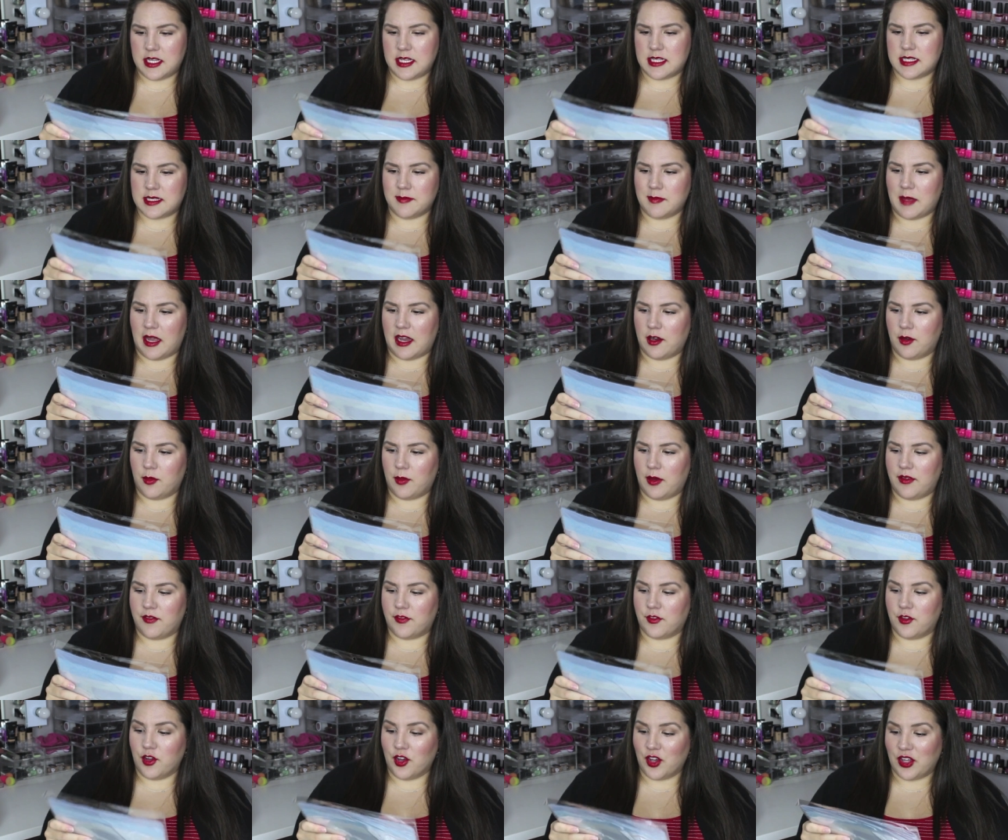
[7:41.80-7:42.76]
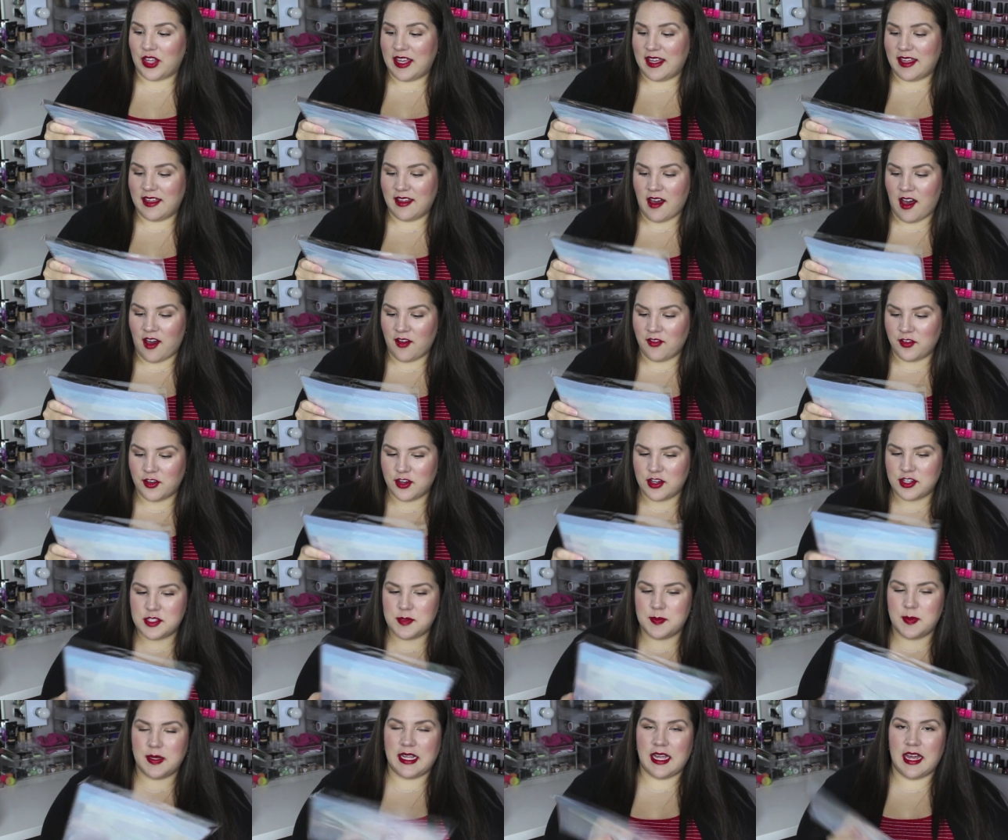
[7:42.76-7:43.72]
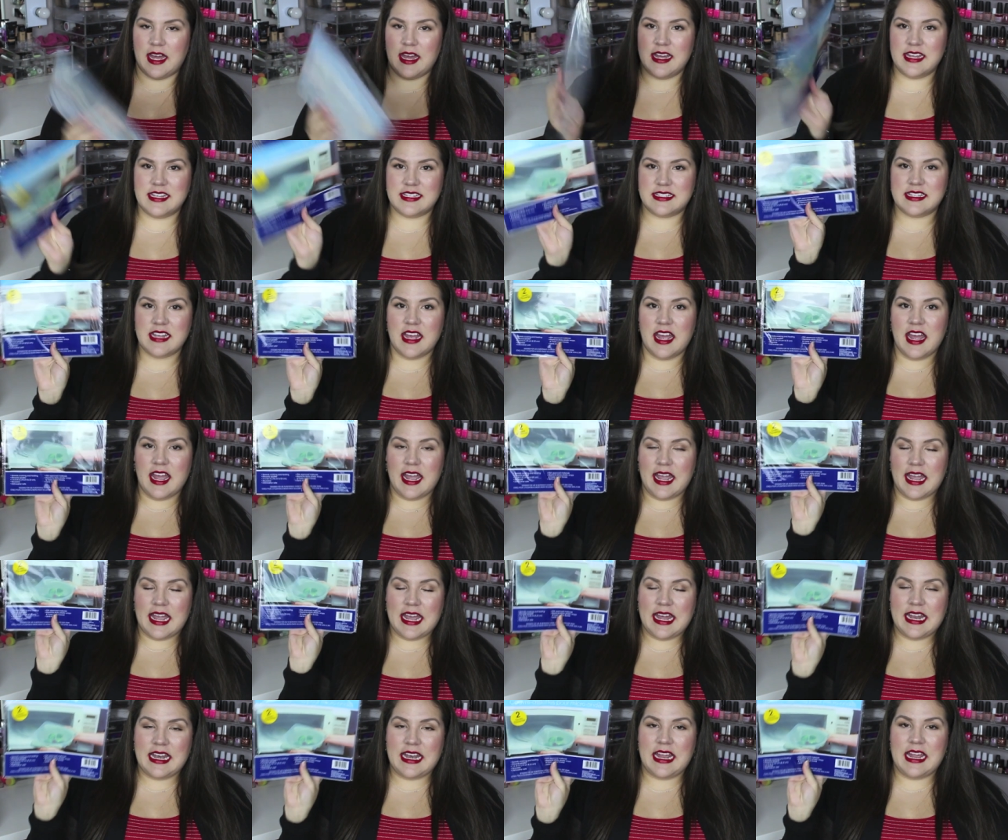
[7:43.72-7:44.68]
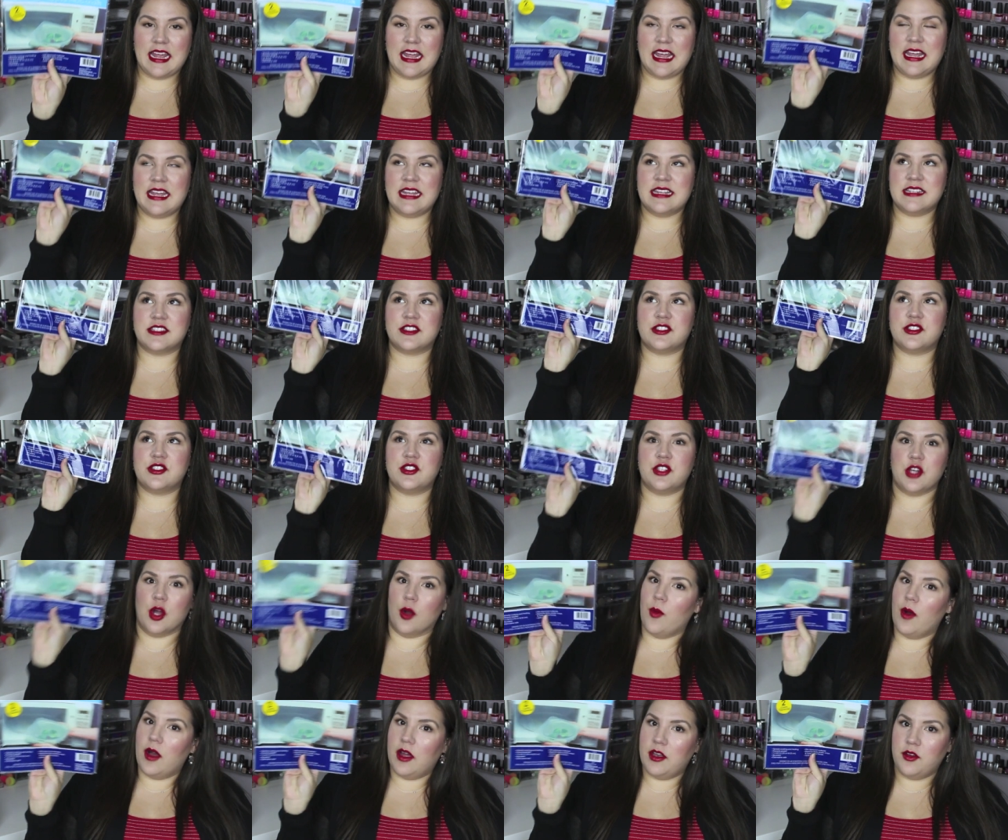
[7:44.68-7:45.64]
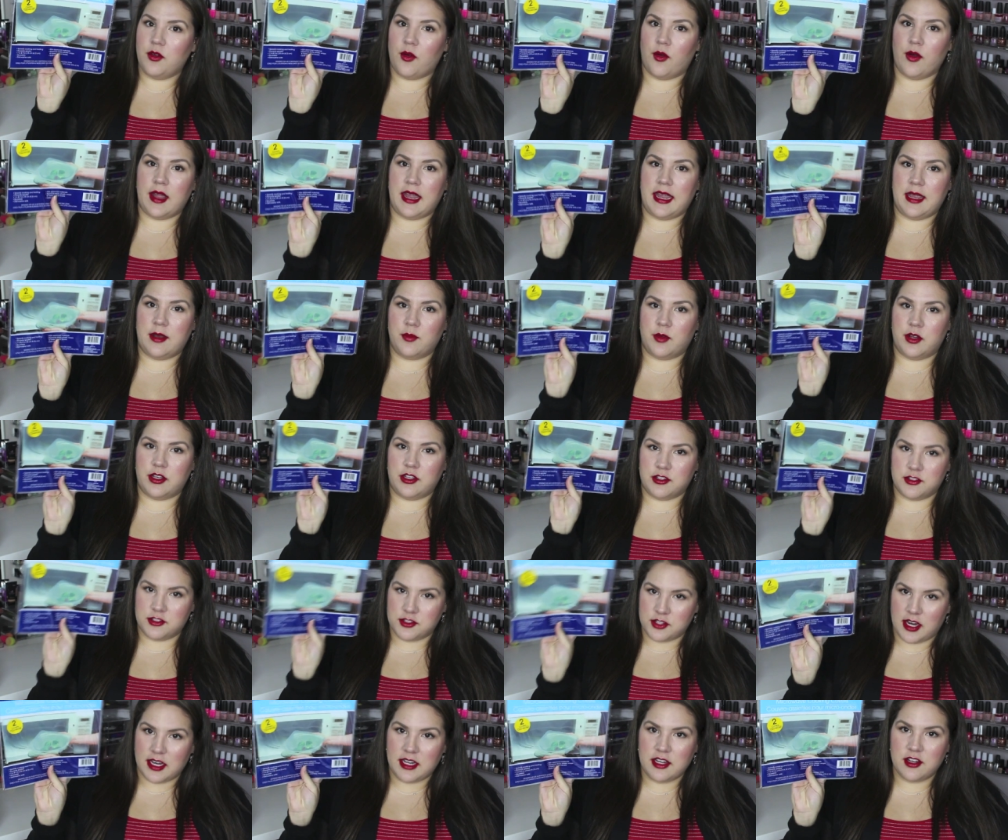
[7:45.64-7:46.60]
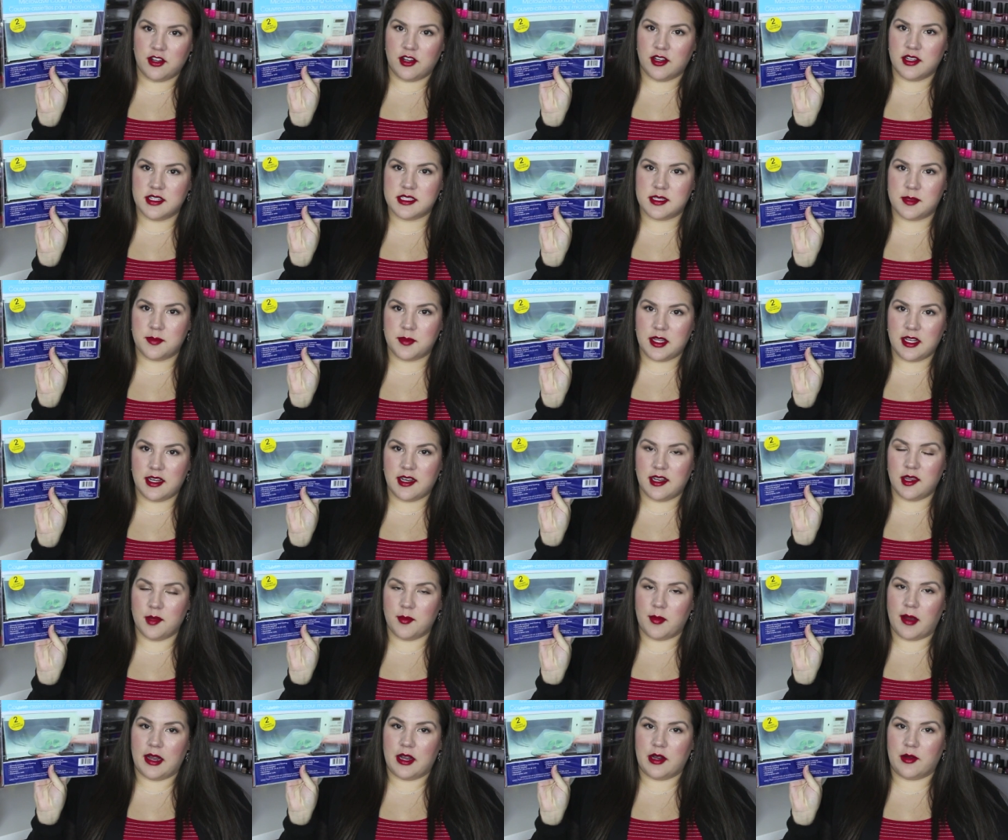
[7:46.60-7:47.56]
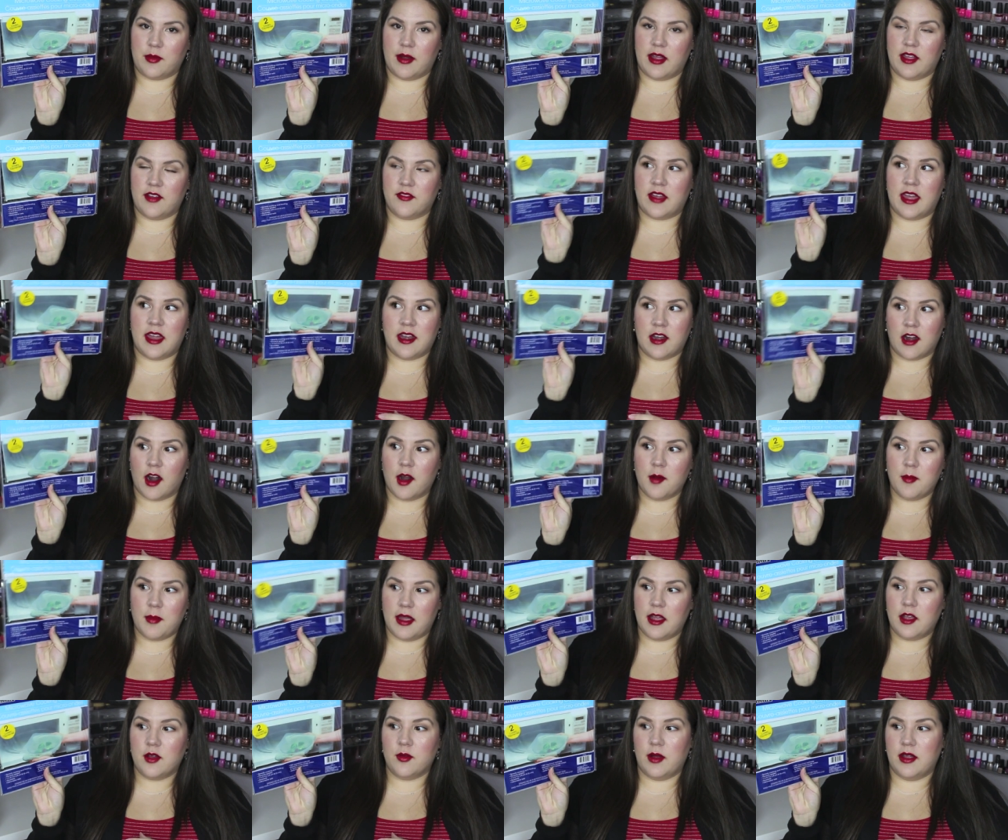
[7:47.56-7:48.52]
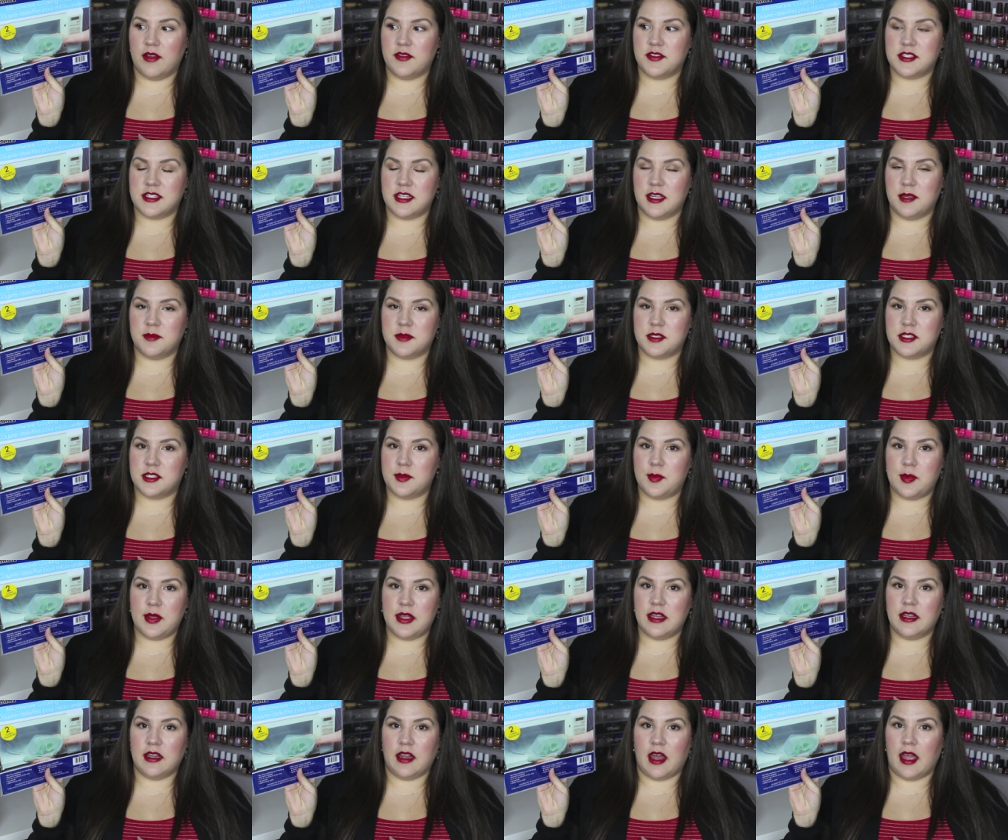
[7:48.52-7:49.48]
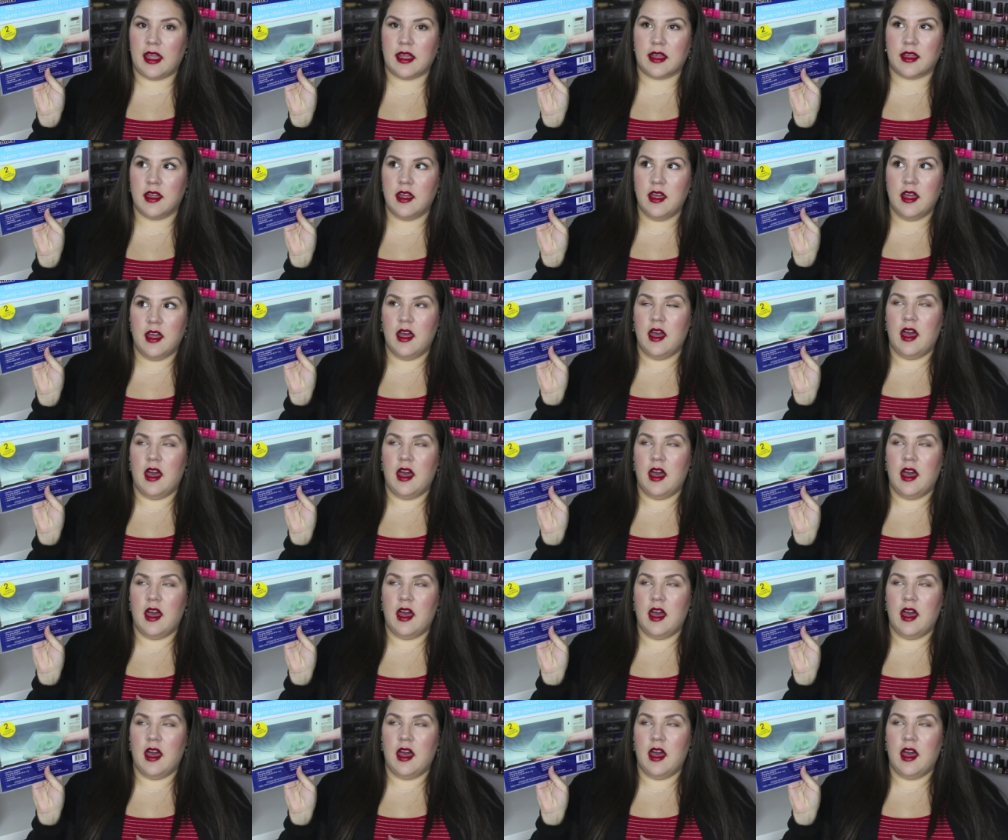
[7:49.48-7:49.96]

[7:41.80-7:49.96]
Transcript: these microwave cooking covers because it is so annoying when you're trying to cook something in the microwave and our microwave seems to be like